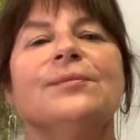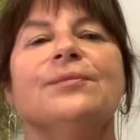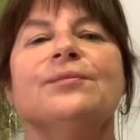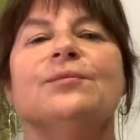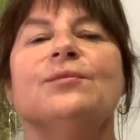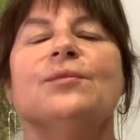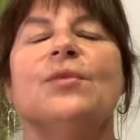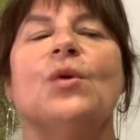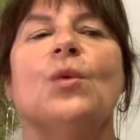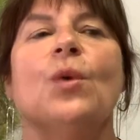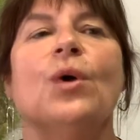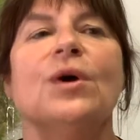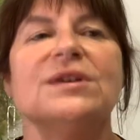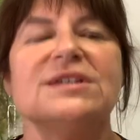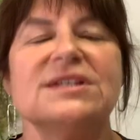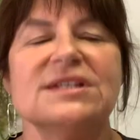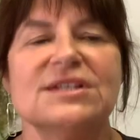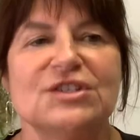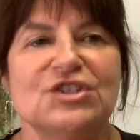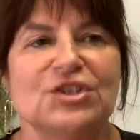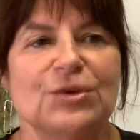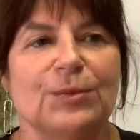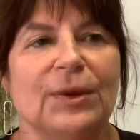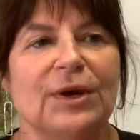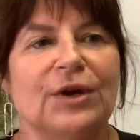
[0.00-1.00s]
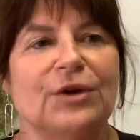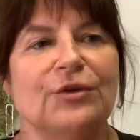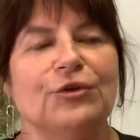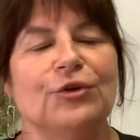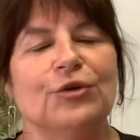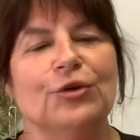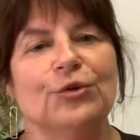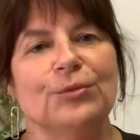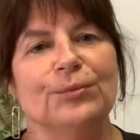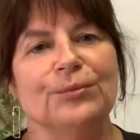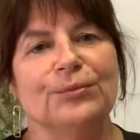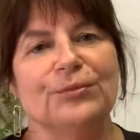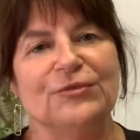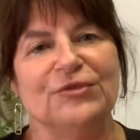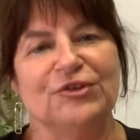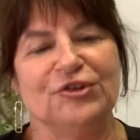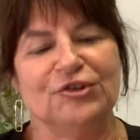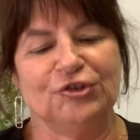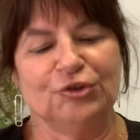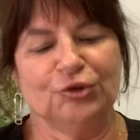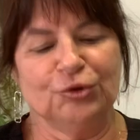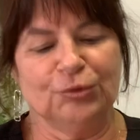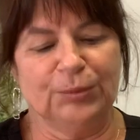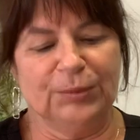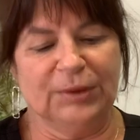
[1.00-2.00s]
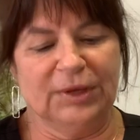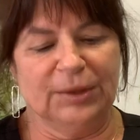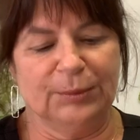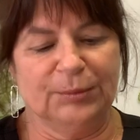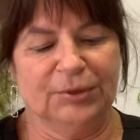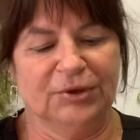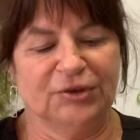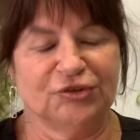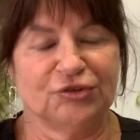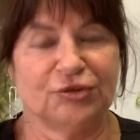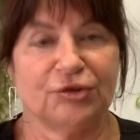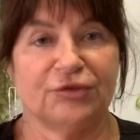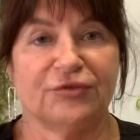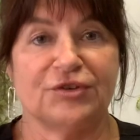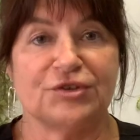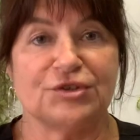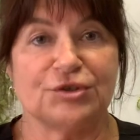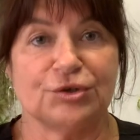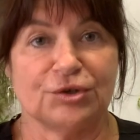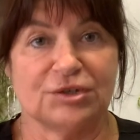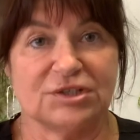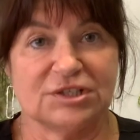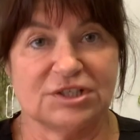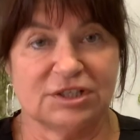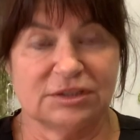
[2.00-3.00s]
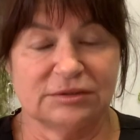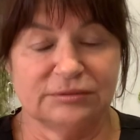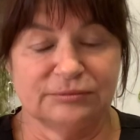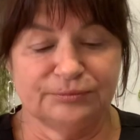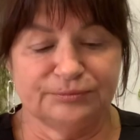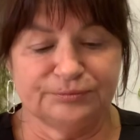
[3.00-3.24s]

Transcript: When I walked into my room, she showed me a picture of her daughter.